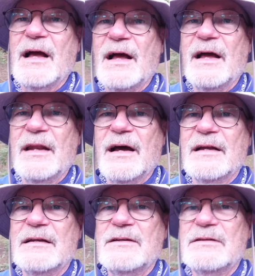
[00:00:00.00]
and
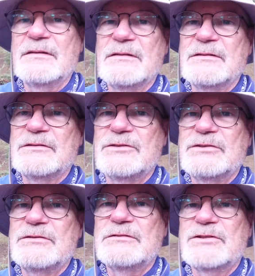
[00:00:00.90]
I'd
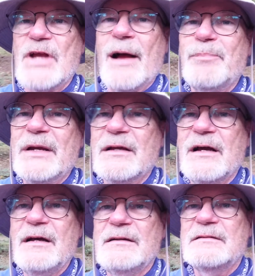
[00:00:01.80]
chop and cut,